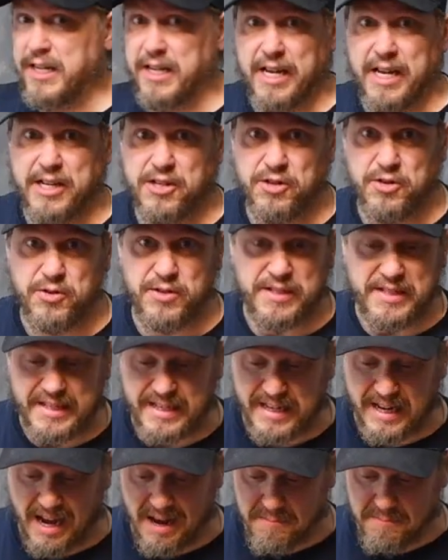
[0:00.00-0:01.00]
as you
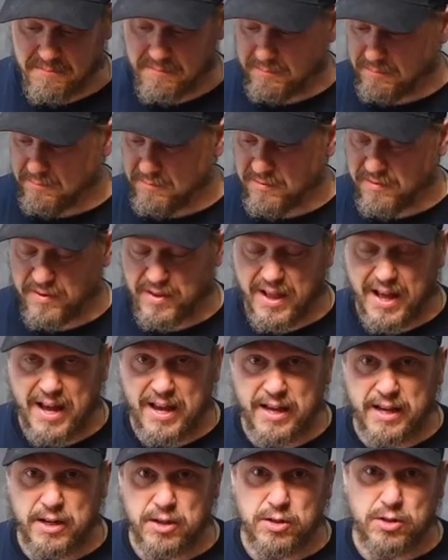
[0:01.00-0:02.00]
see, I'm
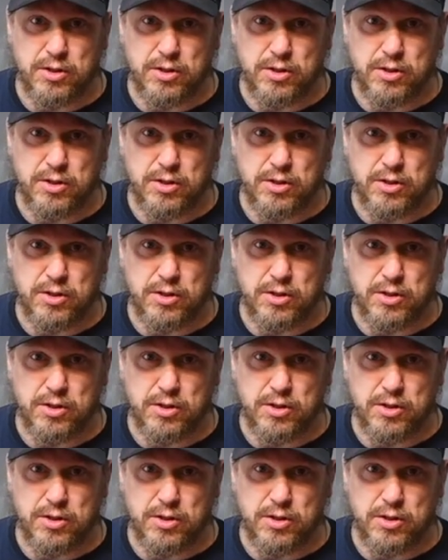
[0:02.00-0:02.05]
flying